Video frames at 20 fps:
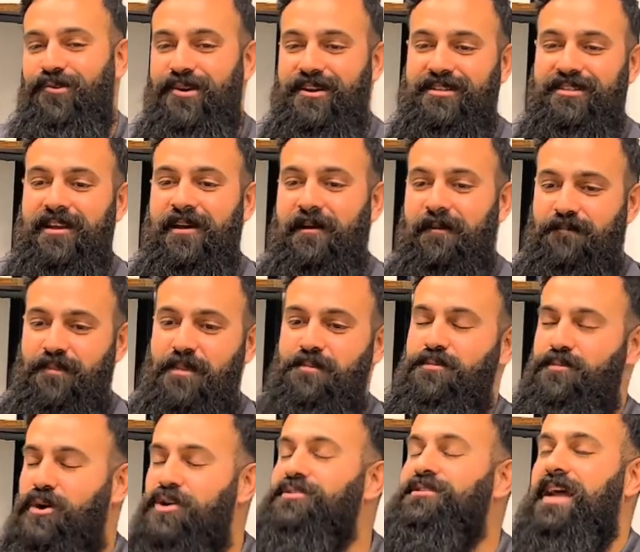force, but
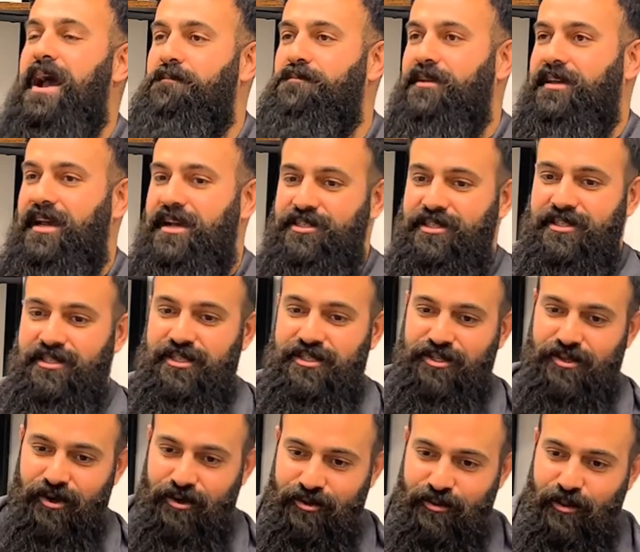most applications
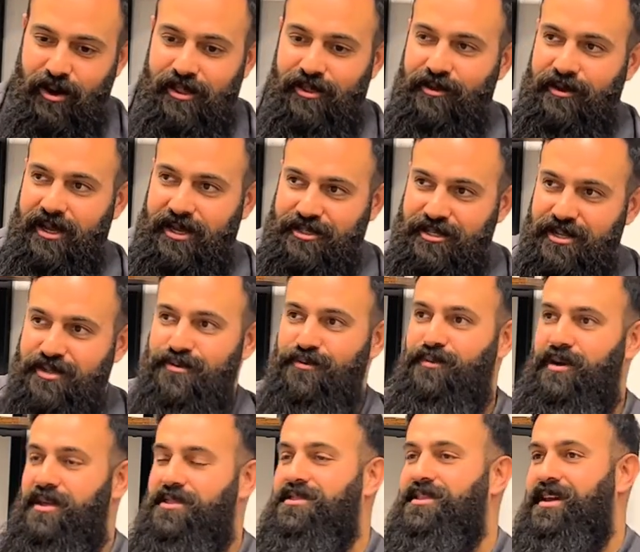just go to one location, do
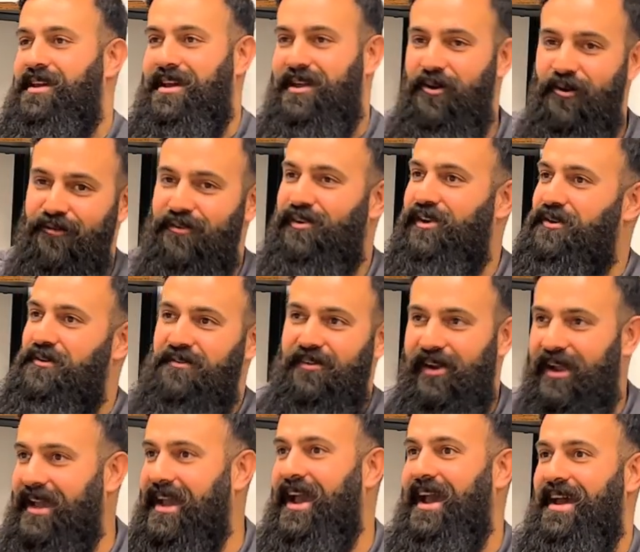one thing over and over
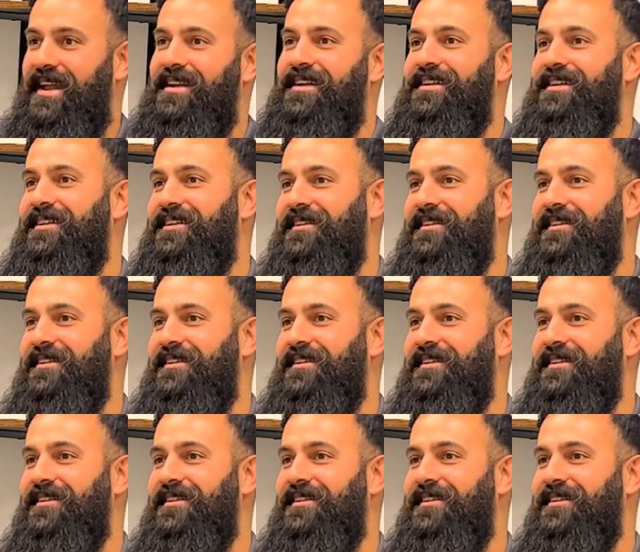again,